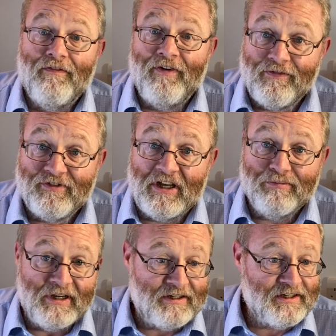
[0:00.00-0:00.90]
15
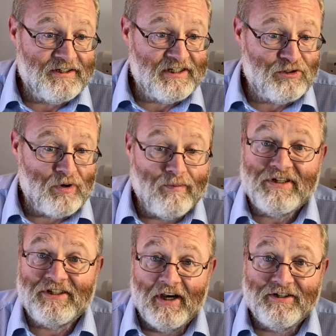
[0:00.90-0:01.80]
metres, this is where we
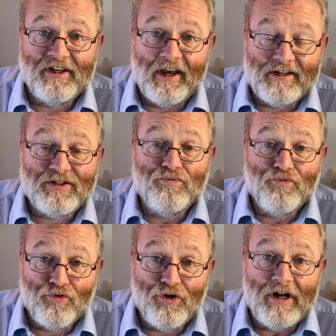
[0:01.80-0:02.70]
start to get
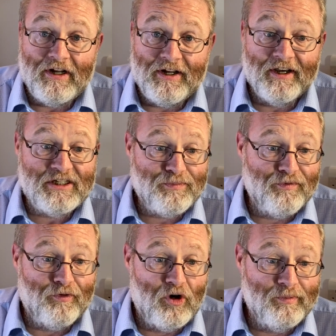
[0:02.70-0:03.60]
some really nice
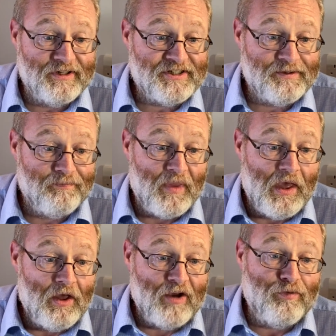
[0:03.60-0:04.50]
performance.
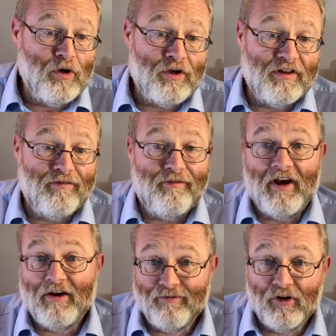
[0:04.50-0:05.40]
If we look at the
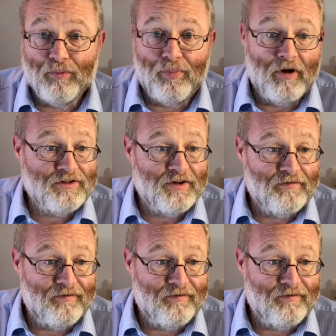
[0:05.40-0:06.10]
far field plot on